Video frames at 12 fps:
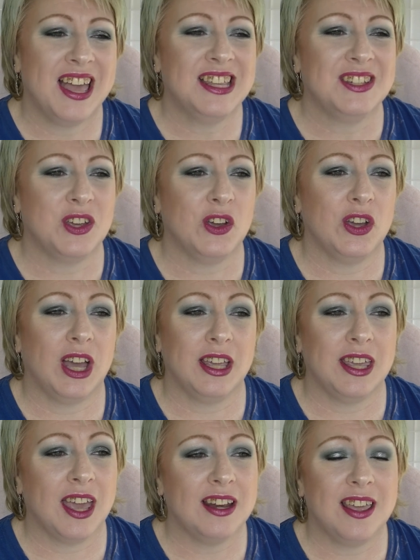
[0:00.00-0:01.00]
So
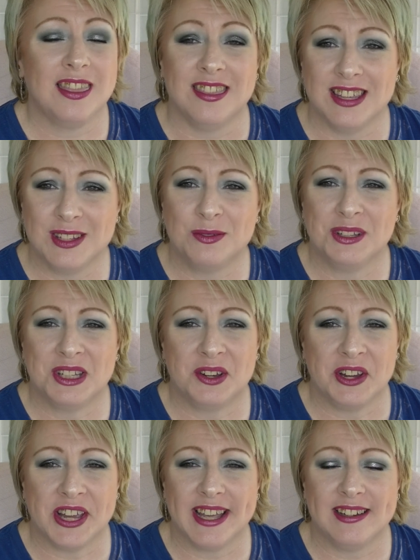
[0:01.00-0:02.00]
again, this was
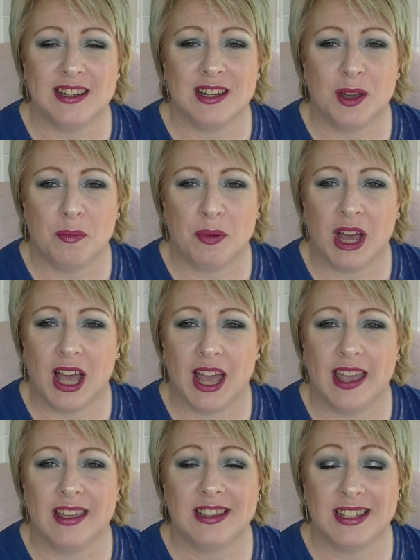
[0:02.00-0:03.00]
created by
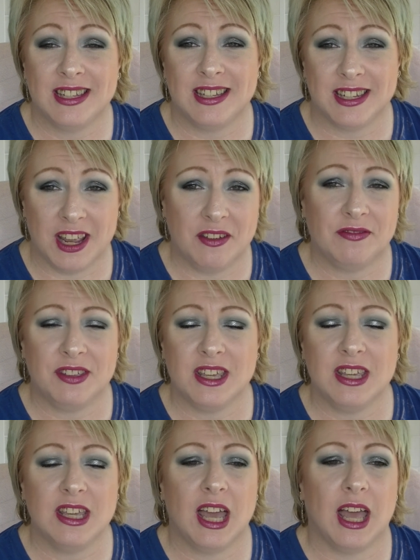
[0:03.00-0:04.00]

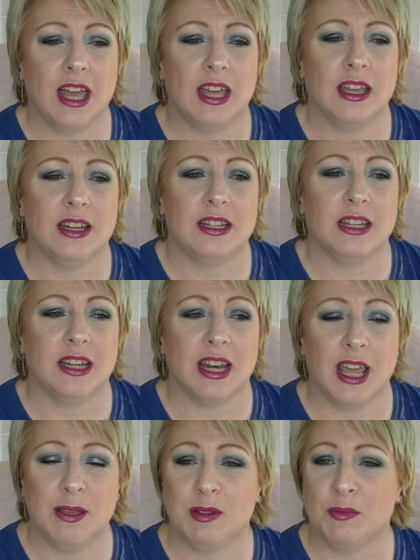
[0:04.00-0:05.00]
Steffi and
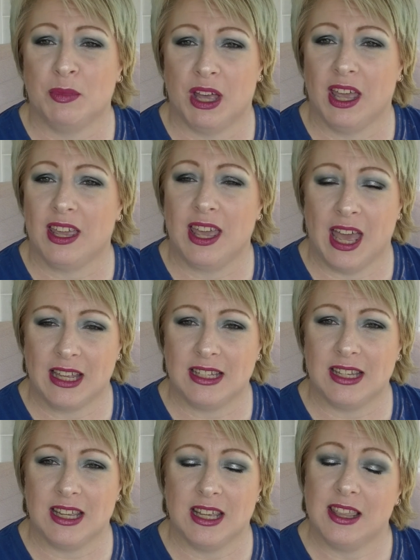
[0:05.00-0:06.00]
named by
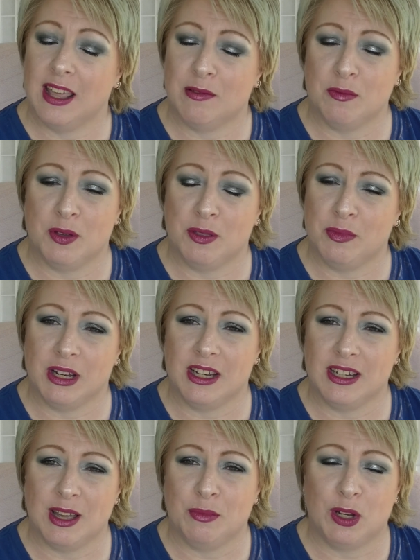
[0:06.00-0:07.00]
Cassie. They will both be linked
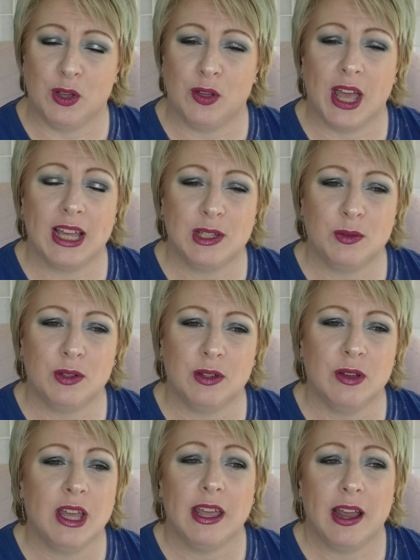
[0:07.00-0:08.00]
down below, as will
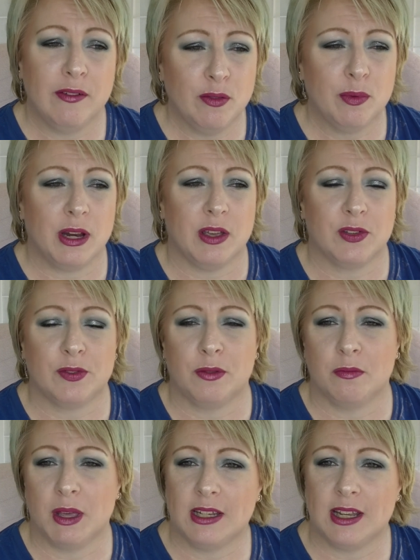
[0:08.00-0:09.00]
everybody else from
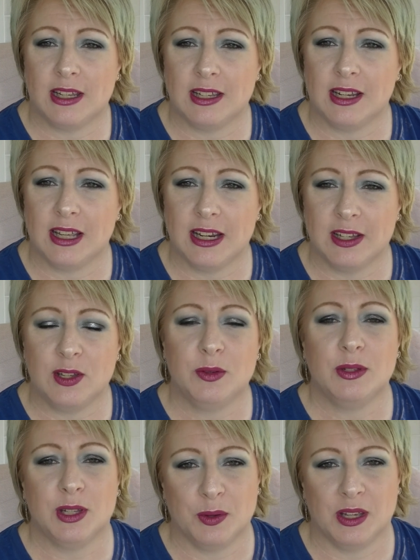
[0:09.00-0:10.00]
the Pantastic Ladies who
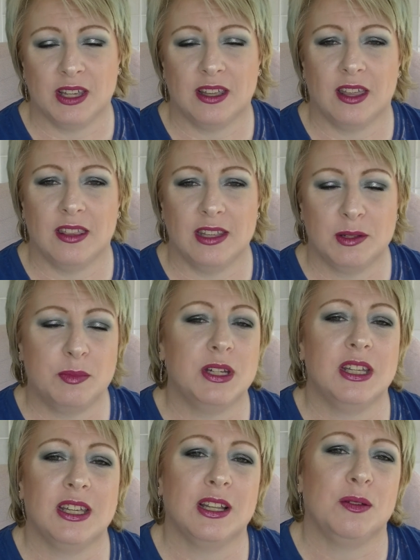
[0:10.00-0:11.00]
is doing this
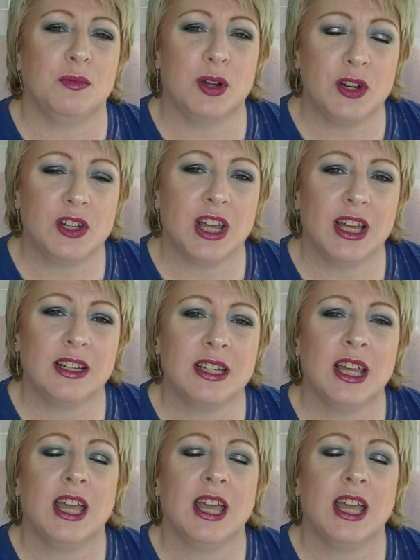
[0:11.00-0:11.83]
particular project.